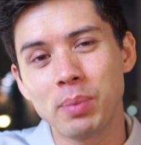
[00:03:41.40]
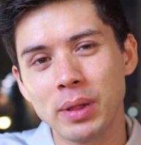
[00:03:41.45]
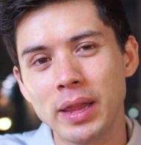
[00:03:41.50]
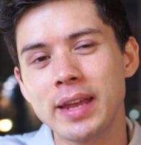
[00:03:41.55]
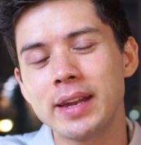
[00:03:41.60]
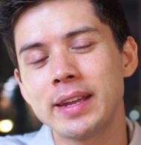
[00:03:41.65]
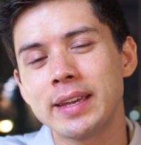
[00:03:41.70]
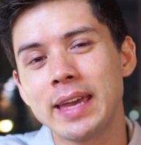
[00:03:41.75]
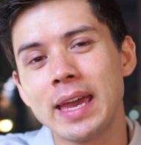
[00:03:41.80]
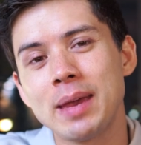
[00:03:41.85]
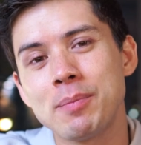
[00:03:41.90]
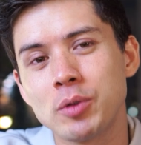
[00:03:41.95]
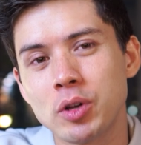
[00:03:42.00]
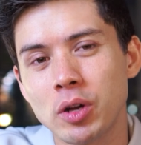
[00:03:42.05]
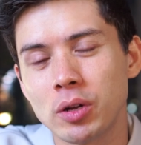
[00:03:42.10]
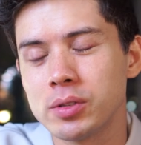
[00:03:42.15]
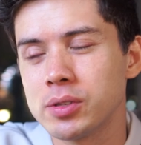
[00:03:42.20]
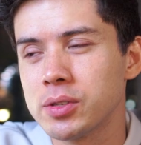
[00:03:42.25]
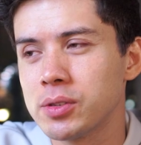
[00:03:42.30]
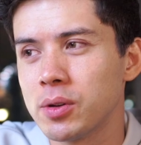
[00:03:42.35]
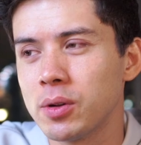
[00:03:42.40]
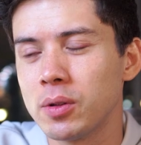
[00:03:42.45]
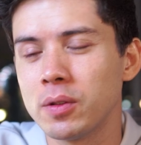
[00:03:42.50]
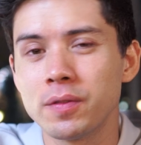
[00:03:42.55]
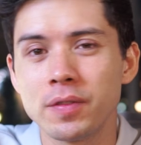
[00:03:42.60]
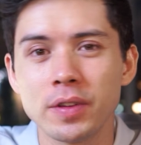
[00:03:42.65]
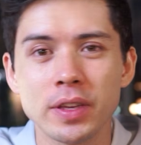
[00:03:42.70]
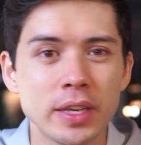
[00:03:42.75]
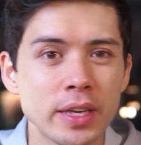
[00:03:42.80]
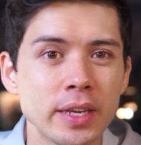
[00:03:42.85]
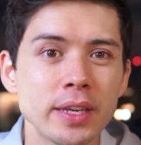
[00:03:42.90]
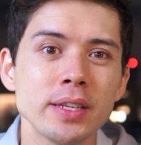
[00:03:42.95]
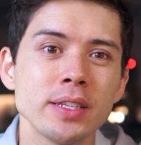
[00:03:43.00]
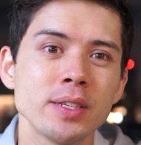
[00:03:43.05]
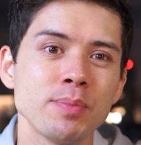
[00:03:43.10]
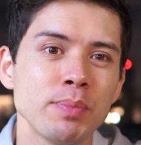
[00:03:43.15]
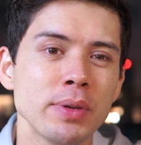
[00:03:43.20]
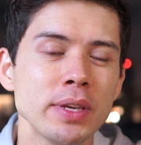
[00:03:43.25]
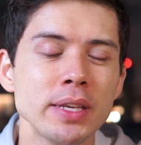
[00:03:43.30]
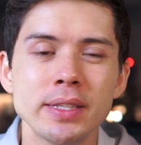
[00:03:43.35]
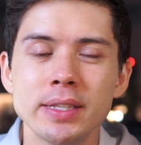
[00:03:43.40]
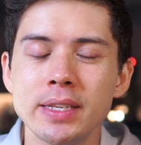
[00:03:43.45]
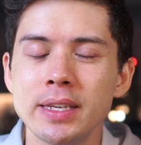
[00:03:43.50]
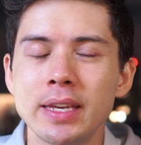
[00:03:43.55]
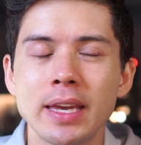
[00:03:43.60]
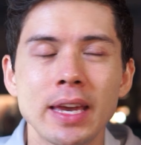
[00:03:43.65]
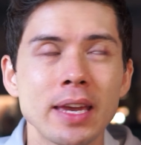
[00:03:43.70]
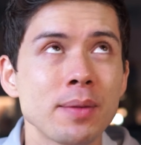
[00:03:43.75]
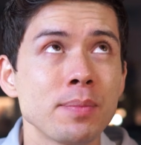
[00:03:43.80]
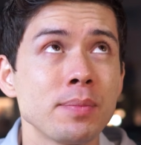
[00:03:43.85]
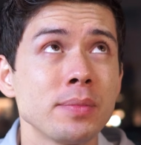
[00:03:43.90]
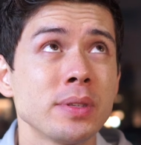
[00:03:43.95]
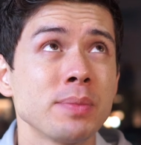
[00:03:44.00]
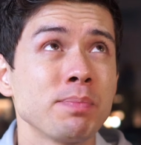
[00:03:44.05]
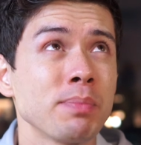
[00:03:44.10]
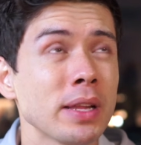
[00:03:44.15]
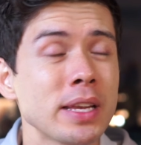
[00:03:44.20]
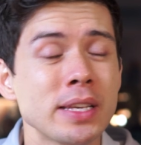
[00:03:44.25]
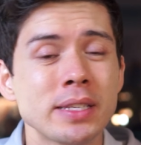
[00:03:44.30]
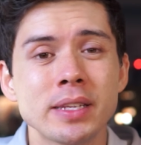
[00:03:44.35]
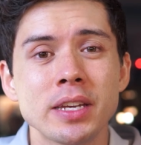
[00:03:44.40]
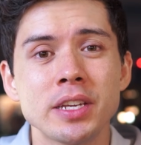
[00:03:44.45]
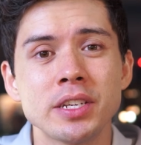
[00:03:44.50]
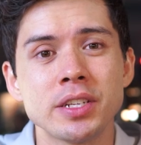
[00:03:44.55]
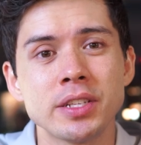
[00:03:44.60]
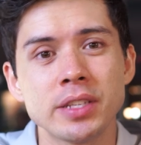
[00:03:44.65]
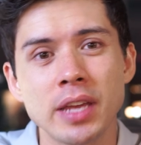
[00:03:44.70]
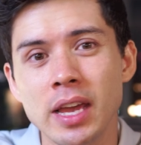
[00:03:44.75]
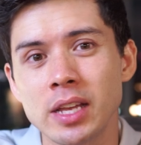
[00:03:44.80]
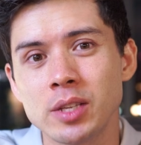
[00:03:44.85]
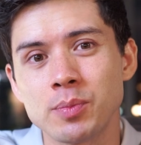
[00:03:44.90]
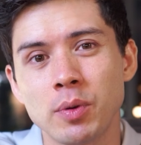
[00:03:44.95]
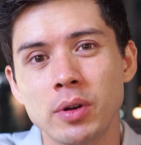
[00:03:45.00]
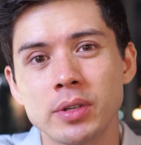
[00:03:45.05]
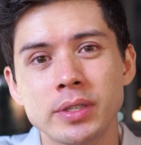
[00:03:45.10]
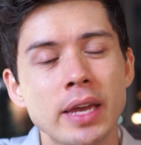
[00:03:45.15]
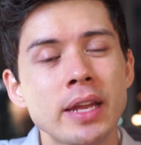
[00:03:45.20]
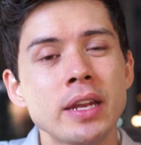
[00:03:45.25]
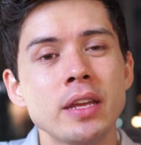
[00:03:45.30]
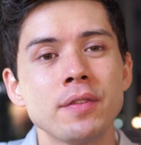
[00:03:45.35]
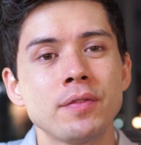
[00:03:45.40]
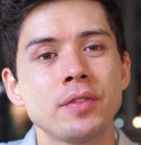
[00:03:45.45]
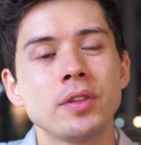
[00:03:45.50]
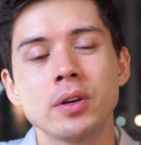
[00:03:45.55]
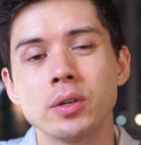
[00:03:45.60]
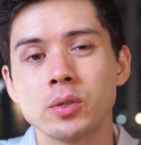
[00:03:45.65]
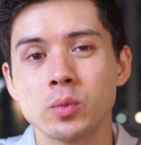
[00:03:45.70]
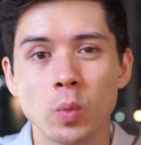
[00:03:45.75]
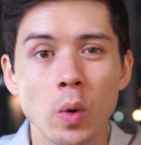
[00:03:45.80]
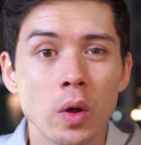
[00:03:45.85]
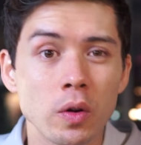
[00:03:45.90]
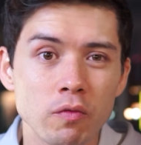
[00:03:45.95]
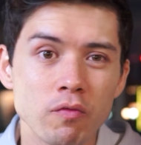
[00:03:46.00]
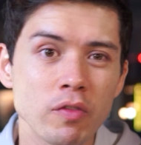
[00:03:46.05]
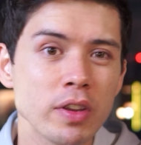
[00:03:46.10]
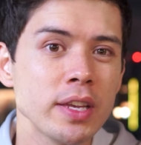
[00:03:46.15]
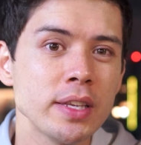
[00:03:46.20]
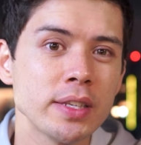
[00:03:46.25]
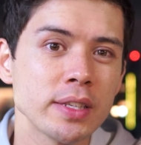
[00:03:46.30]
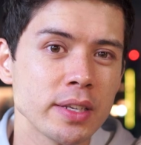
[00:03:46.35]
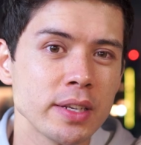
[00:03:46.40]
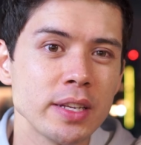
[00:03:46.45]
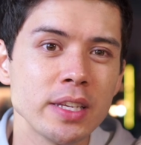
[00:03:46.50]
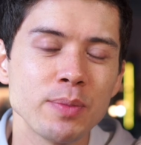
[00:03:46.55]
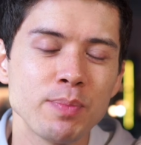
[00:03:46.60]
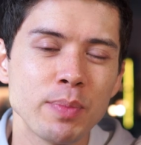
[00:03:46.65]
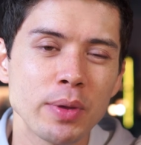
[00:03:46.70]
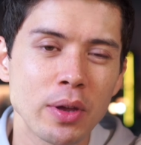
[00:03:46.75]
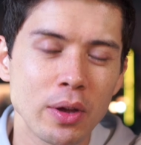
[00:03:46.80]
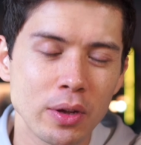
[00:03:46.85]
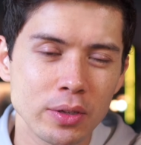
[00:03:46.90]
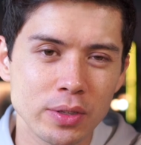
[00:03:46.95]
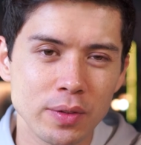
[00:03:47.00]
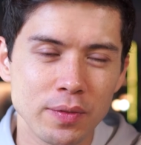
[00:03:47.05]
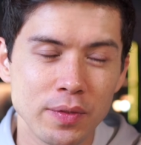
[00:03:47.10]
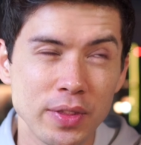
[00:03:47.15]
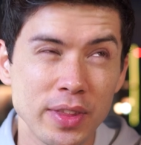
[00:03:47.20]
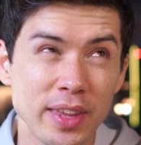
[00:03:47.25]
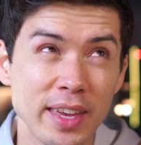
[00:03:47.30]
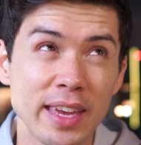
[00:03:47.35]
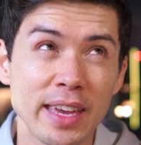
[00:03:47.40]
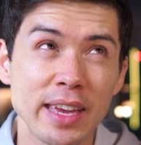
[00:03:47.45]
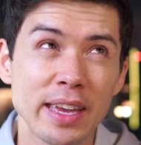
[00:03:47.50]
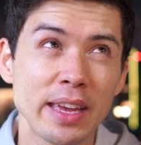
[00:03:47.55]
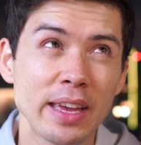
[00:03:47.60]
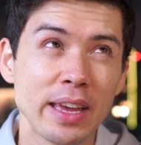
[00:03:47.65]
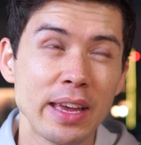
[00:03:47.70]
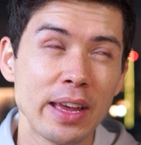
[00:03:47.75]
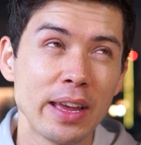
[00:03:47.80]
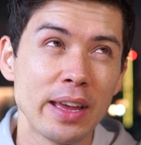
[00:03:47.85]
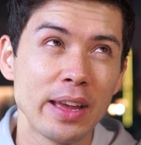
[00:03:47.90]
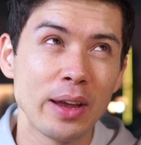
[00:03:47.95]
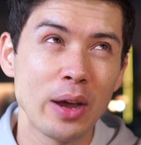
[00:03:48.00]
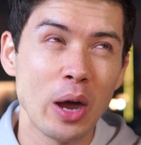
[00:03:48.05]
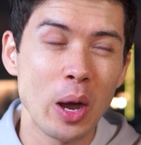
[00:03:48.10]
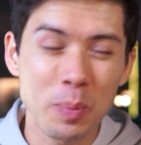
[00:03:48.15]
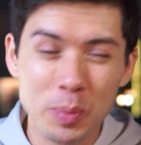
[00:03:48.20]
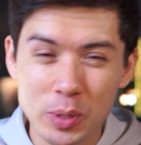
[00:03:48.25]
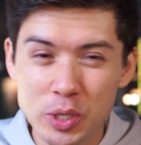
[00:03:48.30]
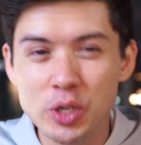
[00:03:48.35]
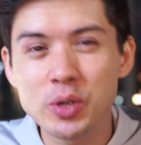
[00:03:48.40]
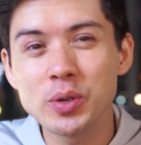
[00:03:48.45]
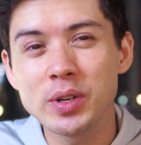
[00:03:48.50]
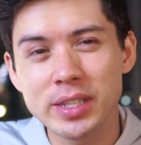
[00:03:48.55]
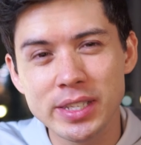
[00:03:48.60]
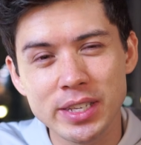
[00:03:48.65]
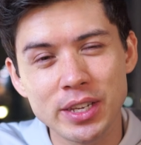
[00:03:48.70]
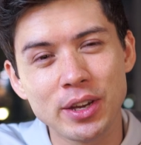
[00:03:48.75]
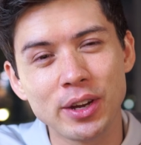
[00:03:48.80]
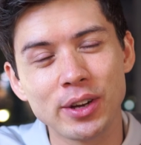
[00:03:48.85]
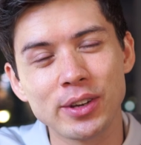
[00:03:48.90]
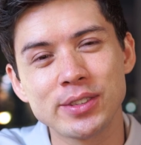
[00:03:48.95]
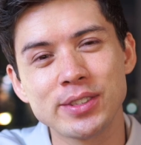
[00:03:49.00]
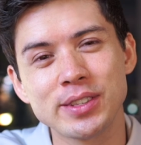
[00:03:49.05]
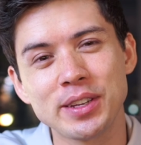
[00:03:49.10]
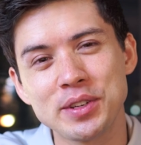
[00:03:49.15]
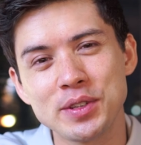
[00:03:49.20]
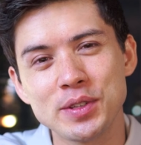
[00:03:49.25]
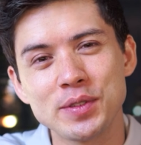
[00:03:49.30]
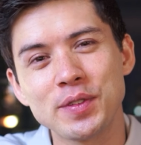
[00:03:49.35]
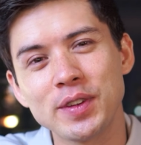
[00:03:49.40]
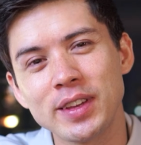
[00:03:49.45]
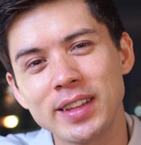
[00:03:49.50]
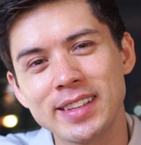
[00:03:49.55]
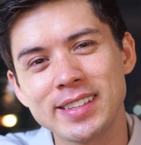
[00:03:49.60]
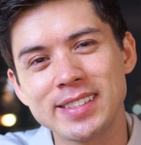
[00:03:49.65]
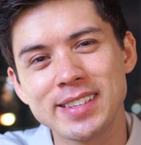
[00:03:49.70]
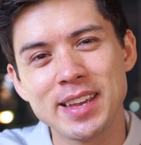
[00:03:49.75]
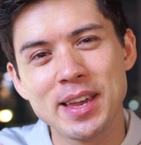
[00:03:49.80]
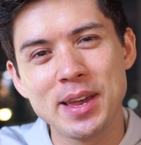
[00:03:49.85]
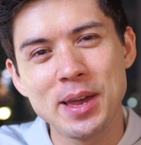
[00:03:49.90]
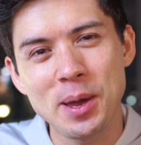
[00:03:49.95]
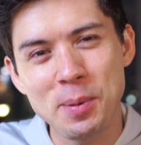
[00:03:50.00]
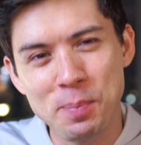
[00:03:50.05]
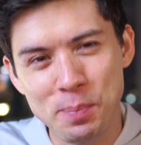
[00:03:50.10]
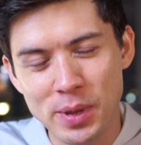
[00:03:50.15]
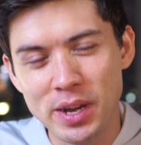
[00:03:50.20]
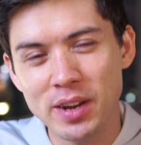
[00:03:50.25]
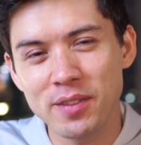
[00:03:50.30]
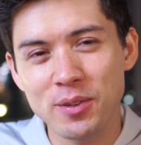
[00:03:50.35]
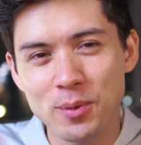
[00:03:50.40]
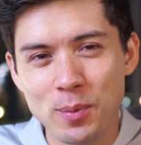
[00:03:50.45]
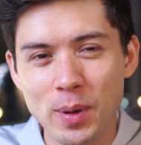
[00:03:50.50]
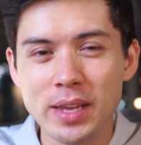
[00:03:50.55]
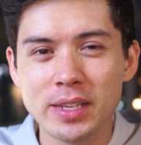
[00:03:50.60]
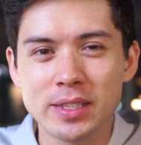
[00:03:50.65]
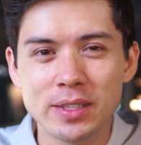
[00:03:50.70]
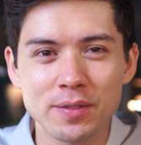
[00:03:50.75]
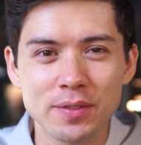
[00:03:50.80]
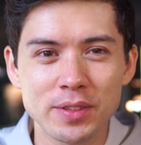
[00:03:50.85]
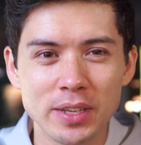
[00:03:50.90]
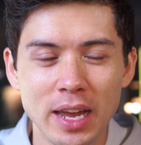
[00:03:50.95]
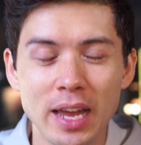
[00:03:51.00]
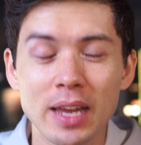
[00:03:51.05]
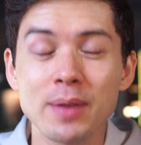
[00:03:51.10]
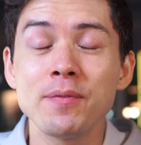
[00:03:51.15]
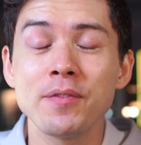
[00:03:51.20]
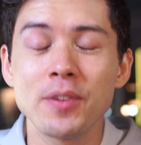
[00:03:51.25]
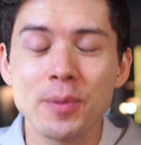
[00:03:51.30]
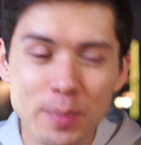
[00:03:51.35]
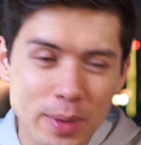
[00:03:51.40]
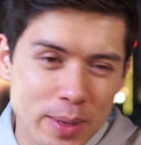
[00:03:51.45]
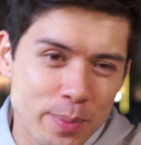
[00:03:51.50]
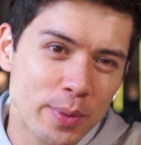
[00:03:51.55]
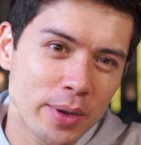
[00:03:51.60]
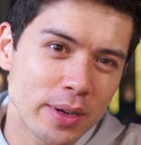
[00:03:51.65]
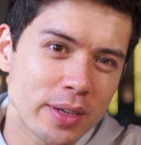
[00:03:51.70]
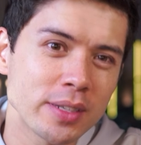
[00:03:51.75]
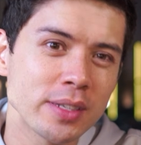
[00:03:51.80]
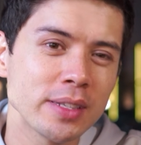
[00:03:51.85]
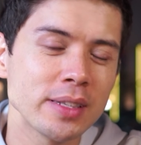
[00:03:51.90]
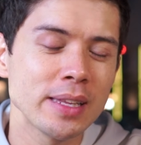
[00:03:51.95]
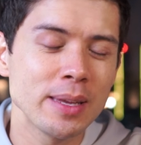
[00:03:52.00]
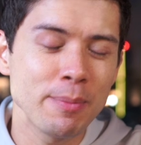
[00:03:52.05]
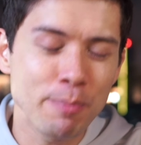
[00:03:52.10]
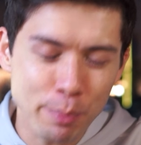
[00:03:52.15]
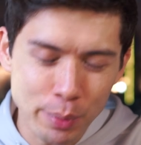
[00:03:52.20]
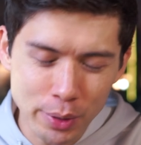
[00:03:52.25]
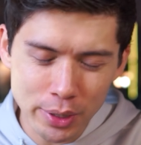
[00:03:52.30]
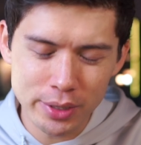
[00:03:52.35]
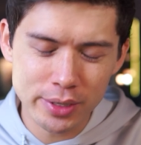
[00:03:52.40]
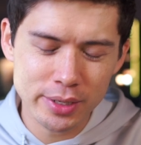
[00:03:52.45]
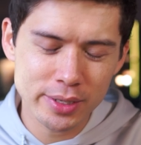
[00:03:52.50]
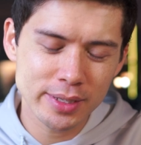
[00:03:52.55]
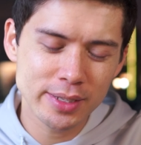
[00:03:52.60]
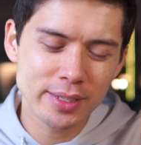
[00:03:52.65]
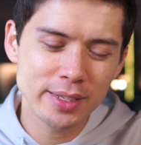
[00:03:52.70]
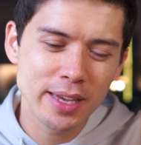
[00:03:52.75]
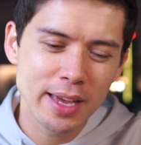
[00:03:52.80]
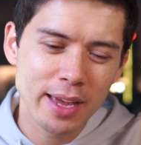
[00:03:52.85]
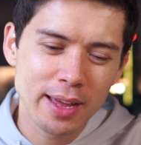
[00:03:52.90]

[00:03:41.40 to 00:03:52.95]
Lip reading: played a game console for years, PC games, PlayStations, Xbox, any of those. One reason is because of the opportunity cost. I just feel it's a bit of a waste of time for me personally, but